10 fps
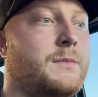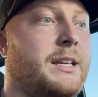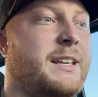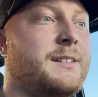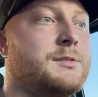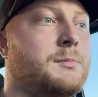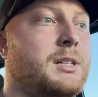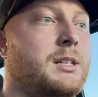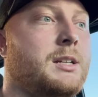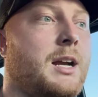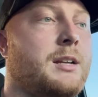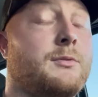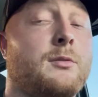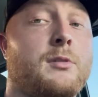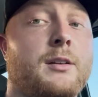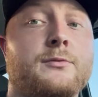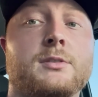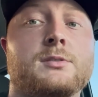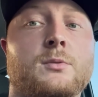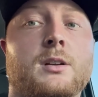it gives me kind of a
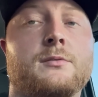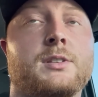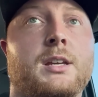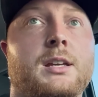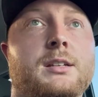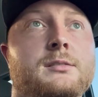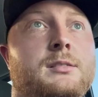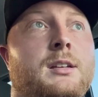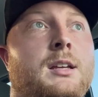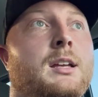reference of where everything is,